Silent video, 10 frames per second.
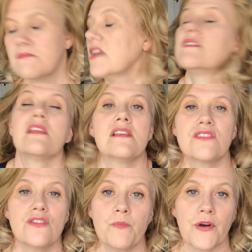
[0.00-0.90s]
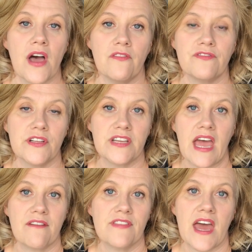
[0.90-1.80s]
it's it's super helpful to
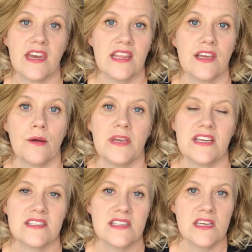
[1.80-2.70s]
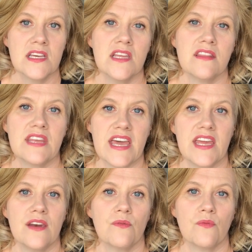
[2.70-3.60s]
have that in there because
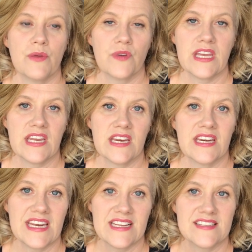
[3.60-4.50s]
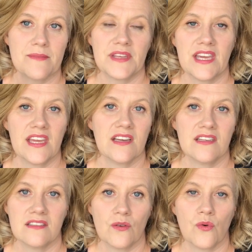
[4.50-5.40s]
then when we need
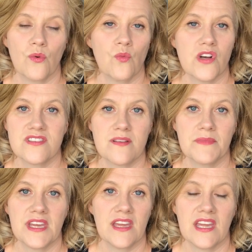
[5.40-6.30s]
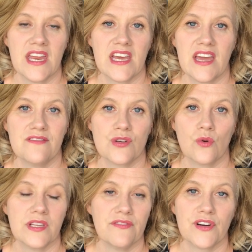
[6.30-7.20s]
something or want something and I've
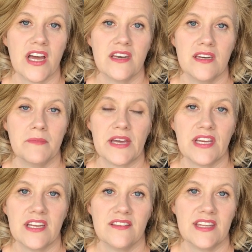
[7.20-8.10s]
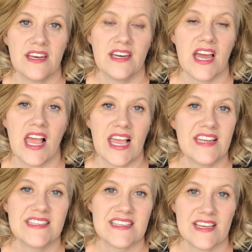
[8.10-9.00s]
totally forgotten about it, then
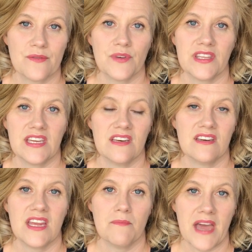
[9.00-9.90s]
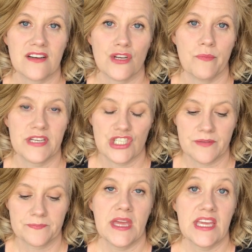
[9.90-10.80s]
it doesn't really impact our budget.
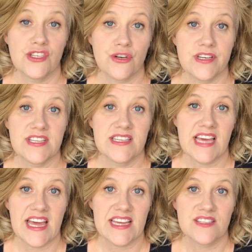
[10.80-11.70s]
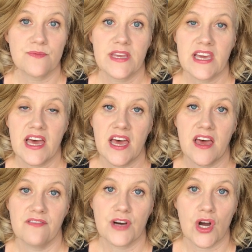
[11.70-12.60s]
Insurance and tax, we
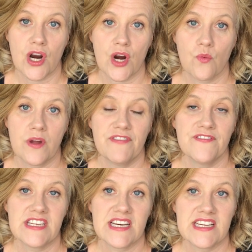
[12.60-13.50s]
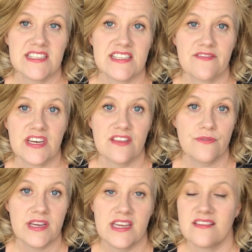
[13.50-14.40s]
have our
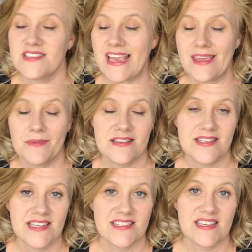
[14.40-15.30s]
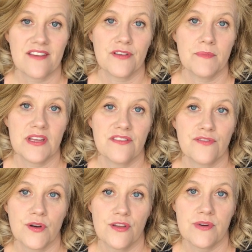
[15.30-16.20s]
159.73, e same as it is every month
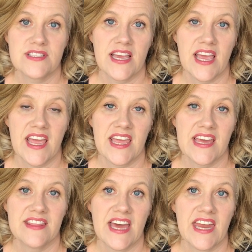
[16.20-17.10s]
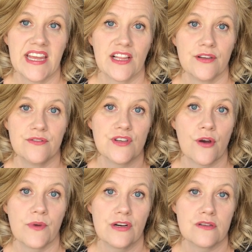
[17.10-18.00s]
for USAA, and that includes
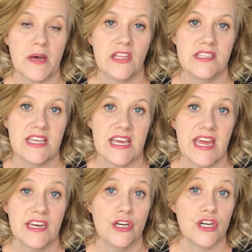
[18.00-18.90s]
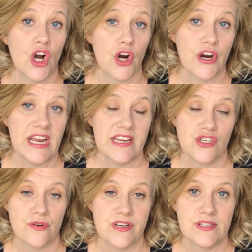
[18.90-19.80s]
our renter's policy and our car
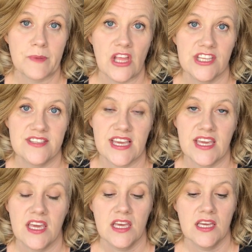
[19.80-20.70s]
insurance policy.